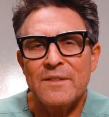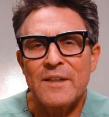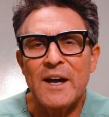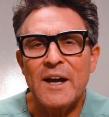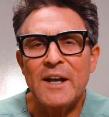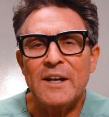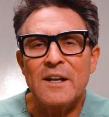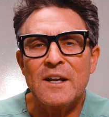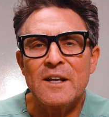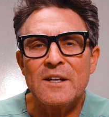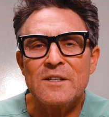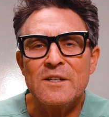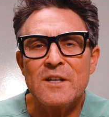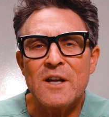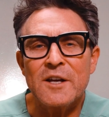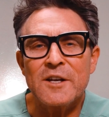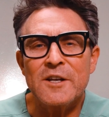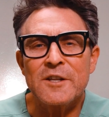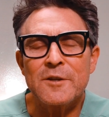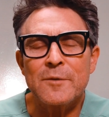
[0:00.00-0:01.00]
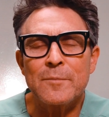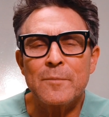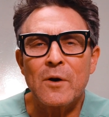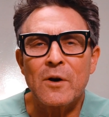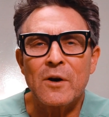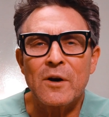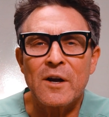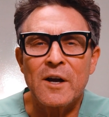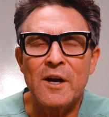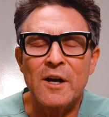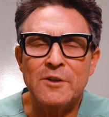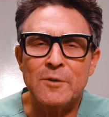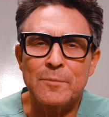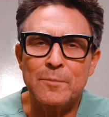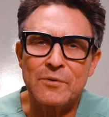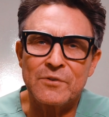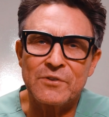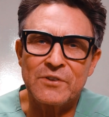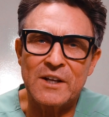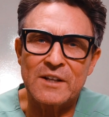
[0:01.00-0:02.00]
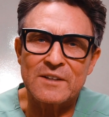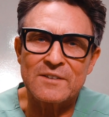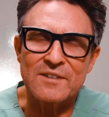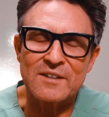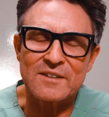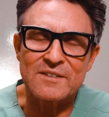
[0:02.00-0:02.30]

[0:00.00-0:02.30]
that none of them are 100%